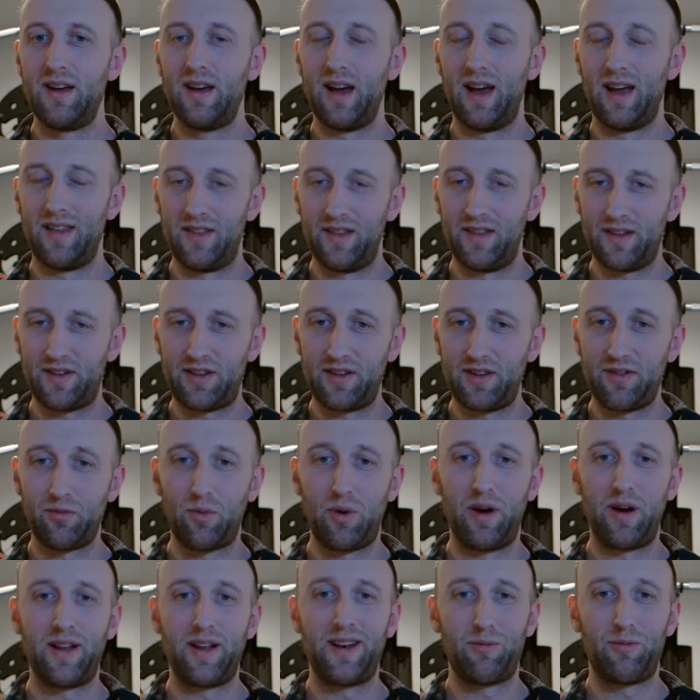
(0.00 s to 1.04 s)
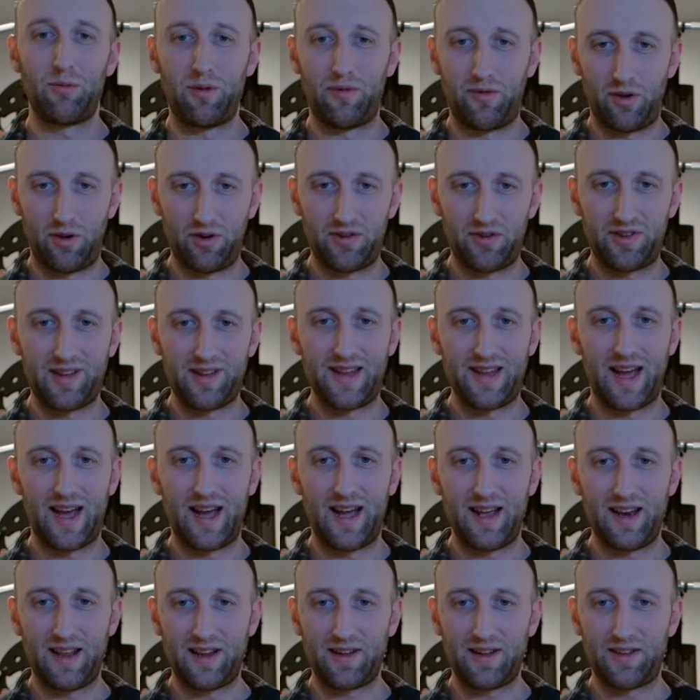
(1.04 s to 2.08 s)
And this is what reverse
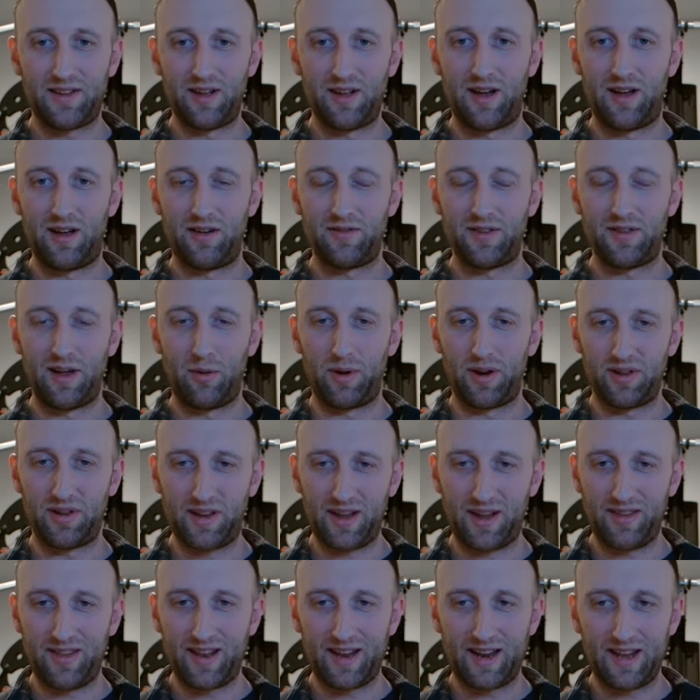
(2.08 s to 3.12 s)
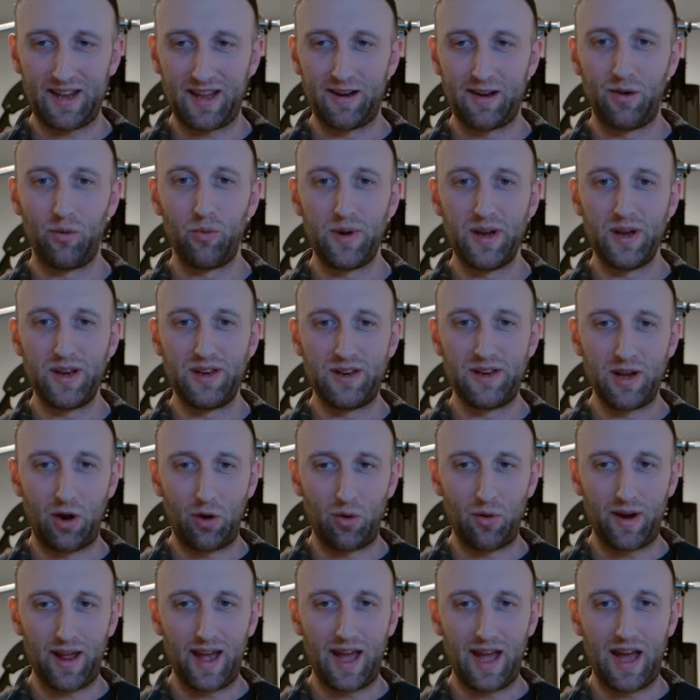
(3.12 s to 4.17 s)
dieting solves. I want to say that again. We
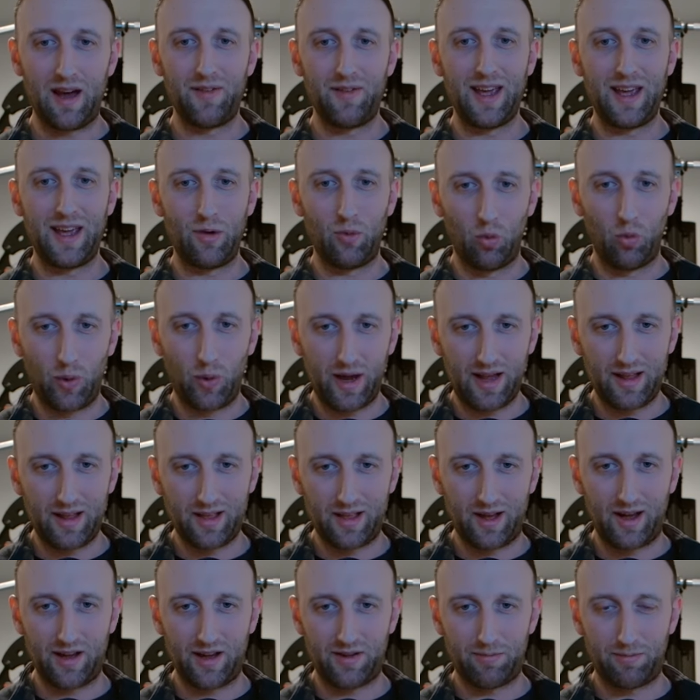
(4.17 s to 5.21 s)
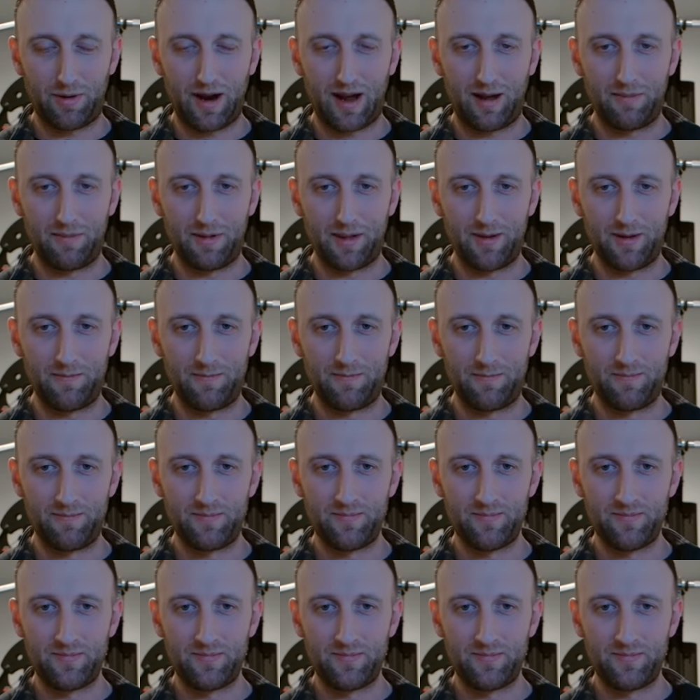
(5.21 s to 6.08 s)
don't have a weight loss problem.